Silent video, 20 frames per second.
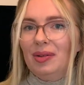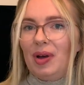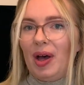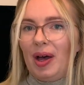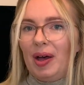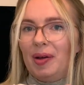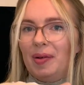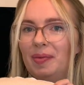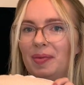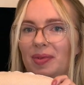
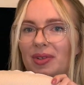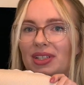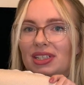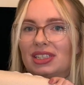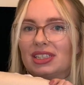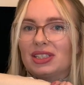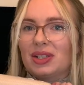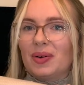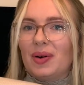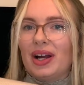
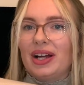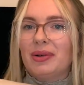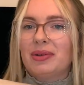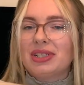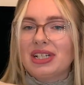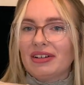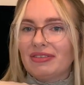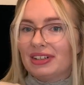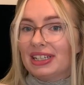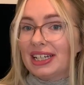So it will
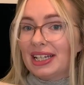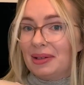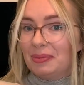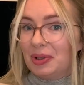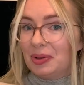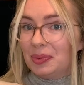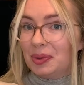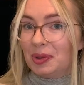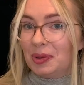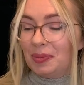definitely keep
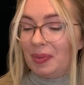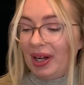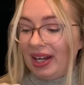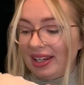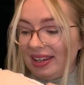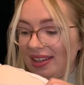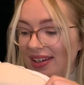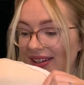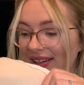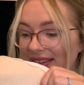me warm, I
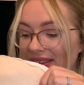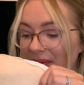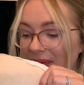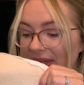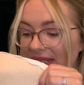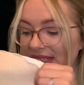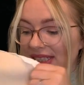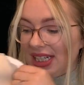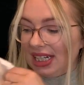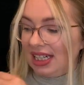think, in the
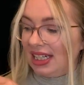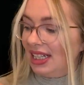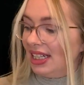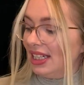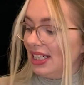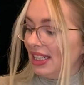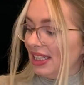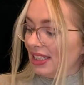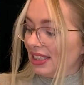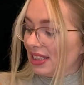winter.
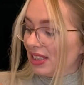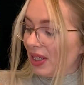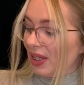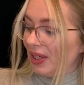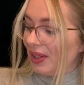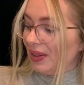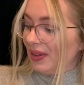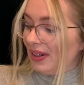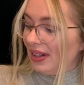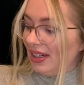
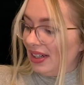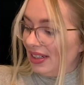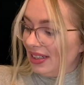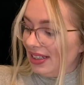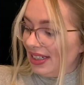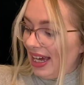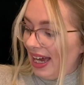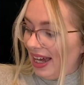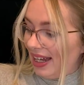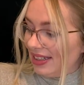So
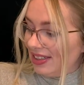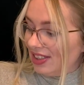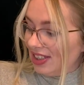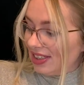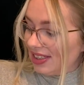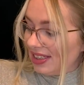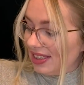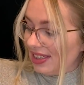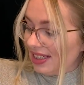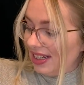yeah,
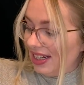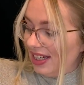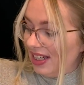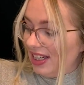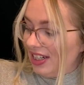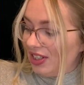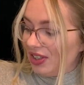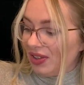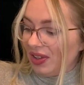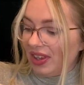just as an
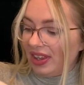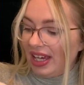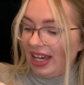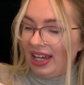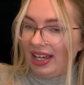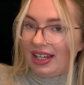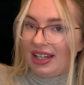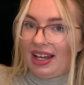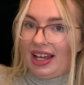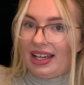initial
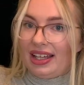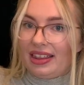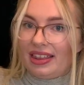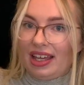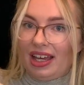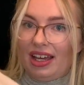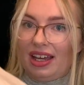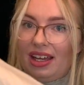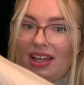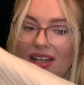thing, like
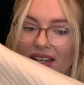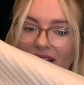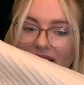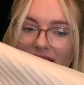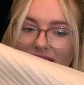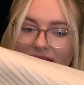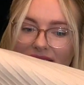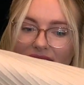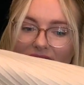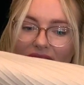the
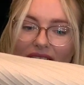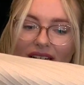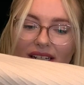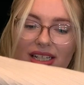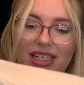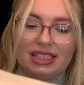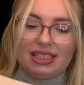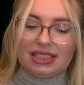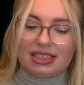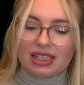skirt
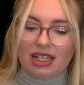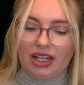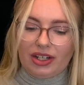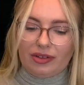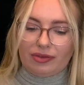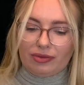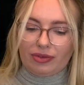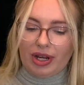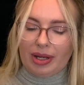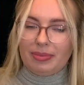is kind
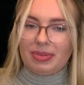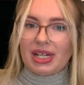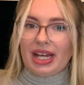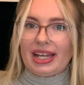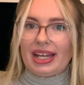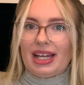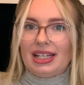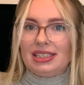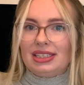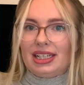of ribbed, I
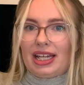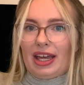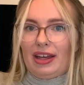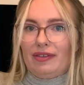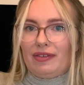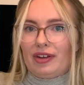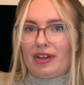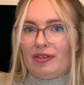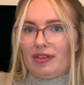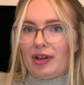guess, to
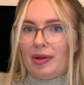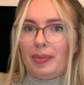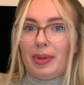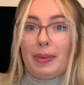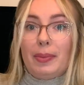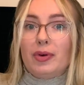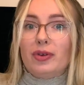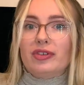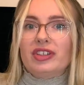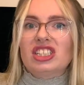give it a
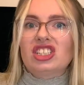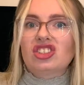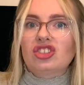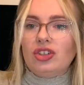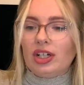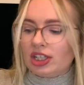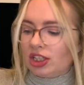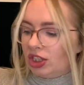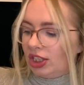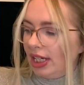bit more of a
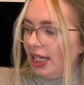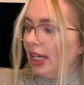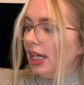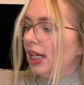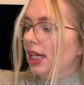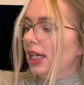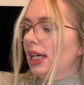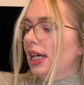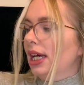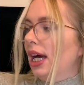structure.
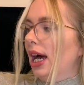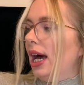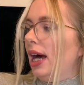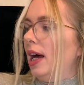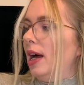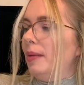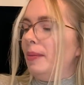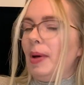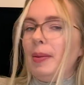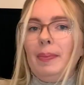
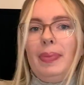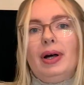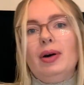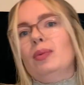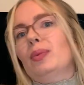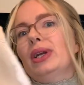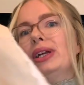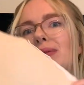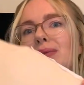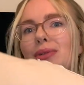
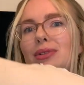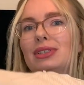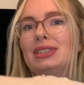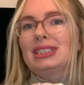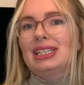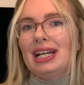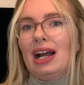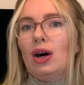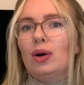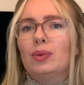But we will
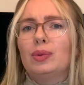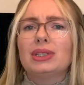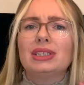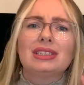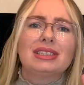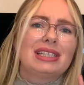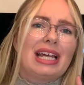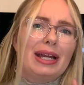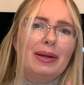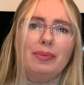see. I will
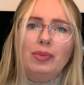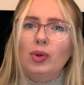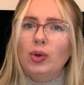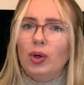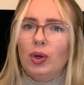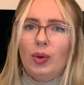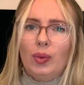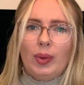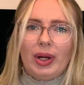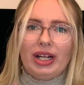say
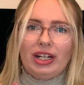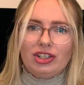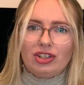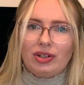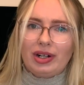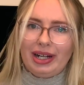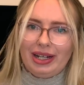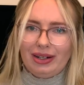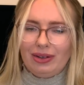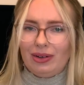more when I
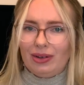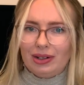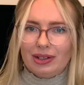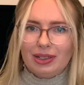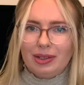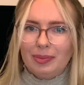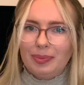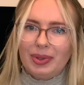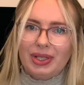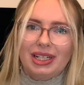try it
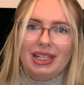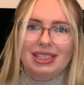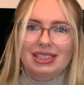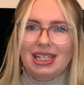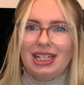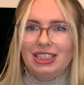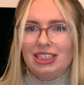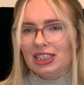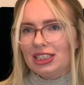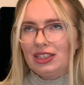on, because
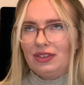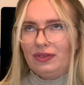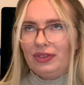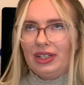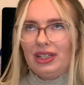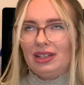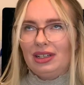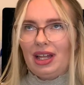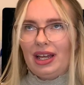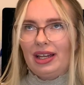I just
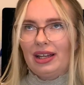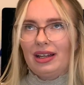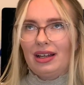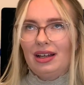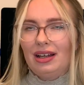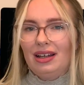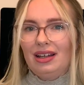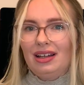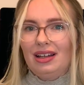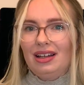feel like
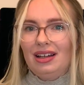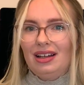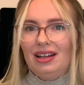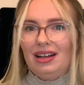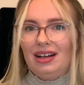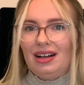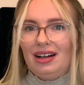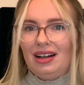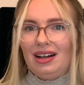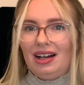
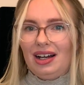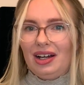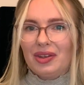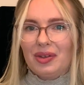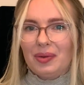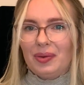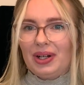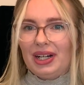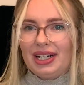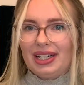
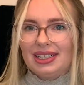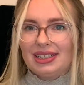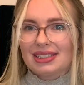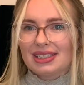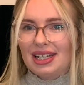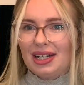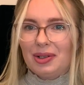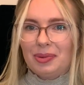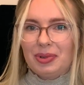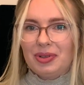otherwise
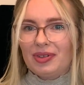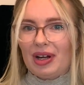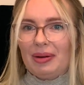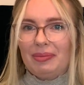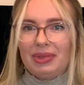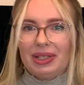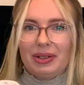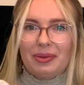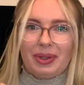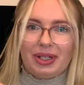I'll be
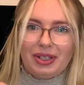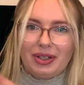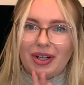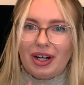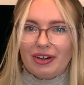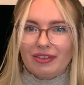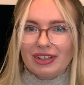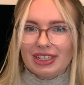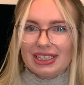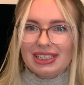rambling when you
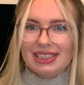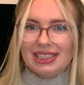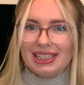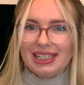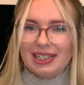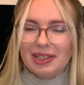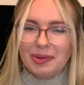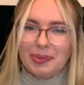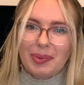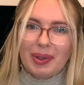can't really see
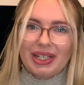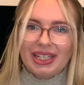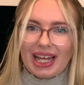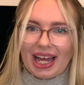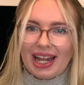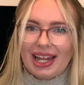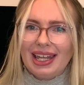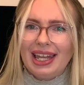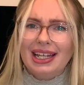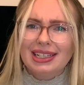it. But
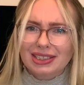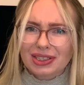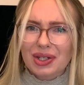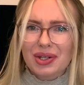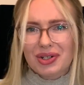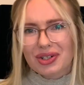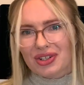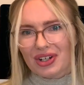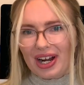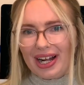yeah, let's
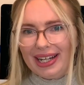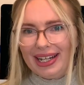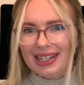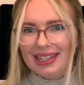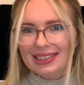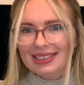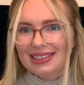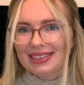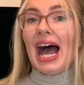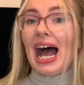go and try
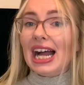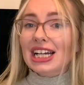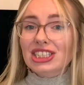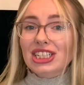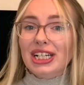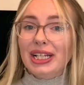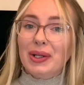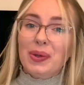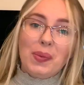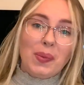it.
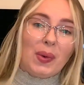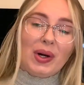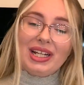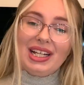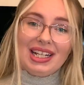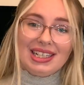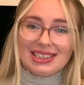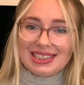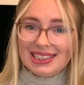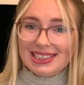Actually, one
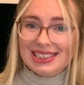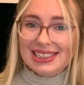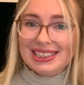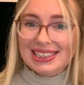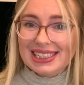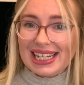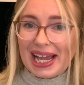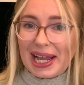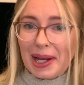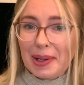last thing to
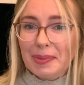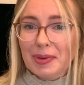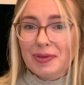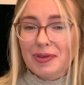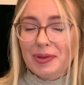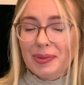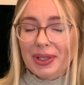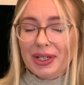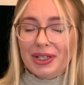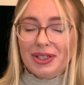say
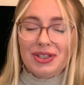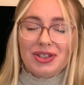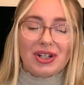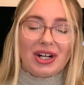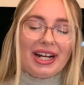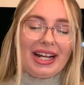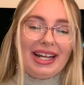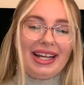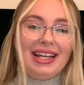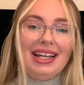before we go and
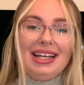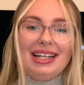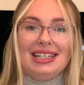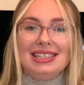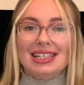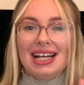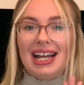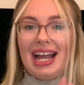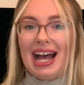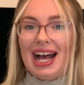try it
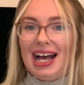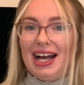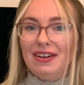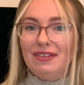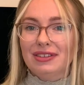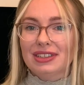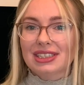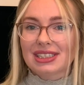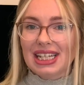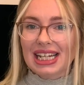is I have
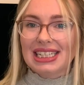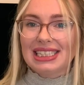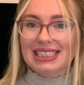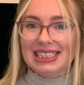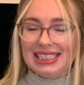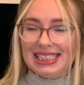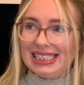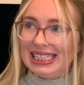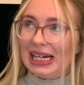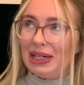
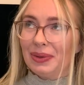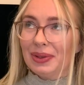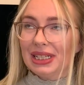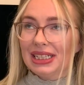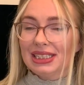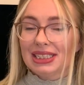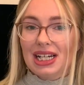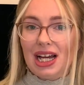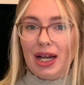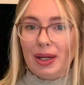sized down
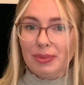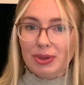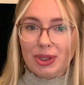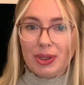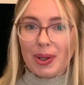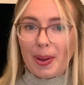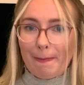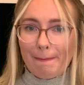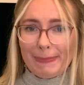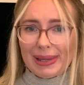this time to
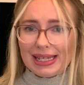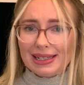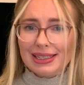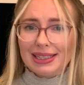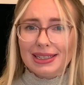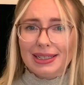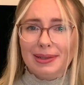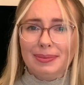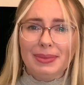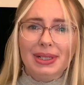a
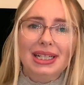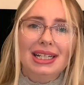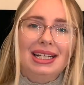medium.